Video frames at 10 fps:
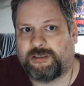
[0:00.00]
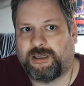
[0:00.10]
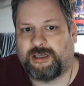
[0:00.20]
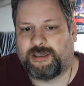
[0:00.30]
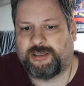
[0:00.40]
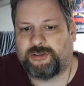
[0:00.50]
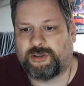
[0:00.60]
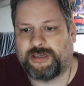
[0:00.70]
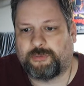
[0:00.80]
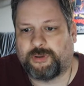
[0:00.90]
It
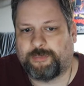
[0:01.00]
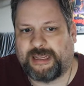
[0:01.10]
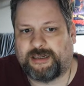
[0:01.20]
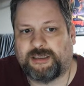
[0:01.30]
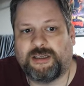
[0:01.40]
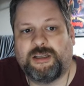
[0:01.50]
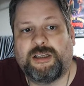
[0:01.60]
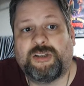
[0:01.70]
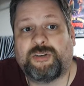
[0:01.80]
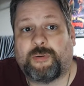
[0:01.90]
turned out real bad.
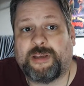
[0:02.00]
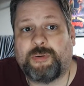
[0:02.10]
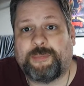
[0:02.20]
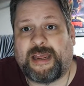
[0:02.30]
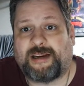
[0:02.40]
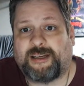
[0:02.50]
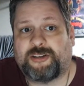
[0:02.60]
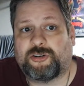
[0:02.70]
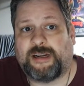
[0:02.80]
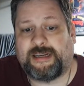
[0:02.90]
So he went back
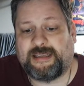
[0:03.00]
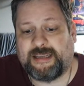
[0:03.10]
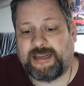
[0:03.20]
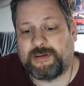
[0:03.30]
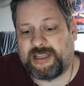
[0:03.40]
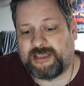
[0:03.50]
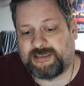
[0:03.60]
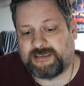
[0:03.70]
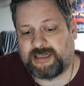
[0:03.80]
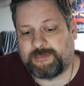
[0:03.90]
and tried again, and
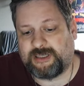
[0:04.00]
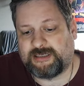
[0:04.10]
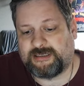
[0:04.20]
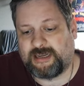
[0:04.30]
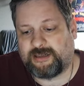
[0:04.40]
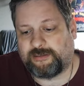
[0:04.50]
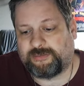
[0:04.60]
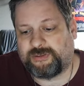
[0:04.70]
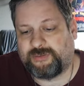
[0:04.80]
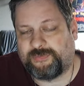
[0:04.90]
this time, instead
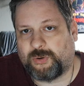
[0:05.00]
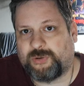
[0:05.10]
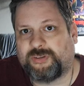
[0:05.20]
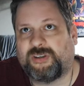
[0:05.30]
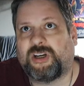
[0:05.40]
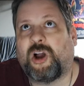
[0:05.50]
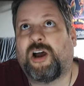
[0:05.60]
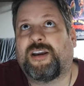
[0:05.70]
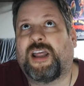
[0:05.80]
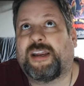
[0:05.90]
of focusing
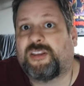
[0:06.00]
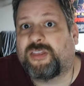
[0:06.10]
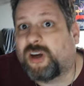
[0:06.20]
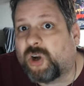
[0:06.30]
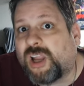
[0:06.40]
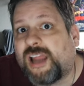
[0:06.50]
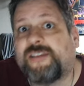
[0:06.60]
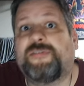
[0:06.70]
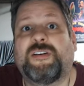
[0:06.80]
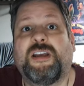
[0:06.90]
on like their
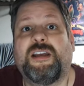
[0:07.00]
life,